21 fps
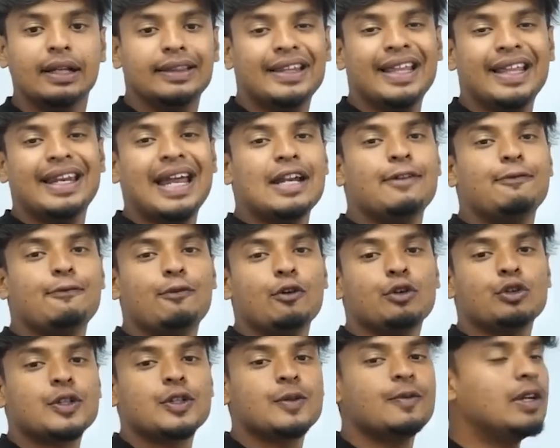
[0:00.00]
the net
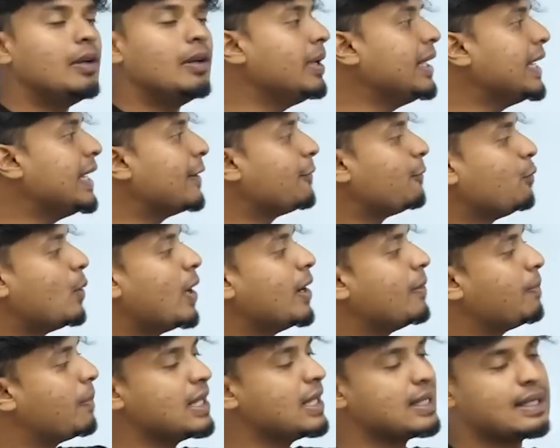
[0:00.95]
force will be
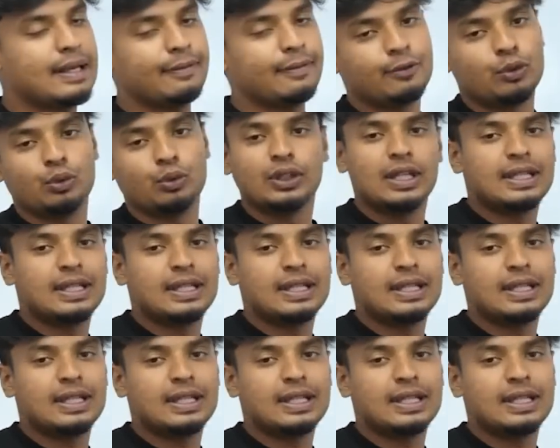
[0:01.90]
F1 plus F2.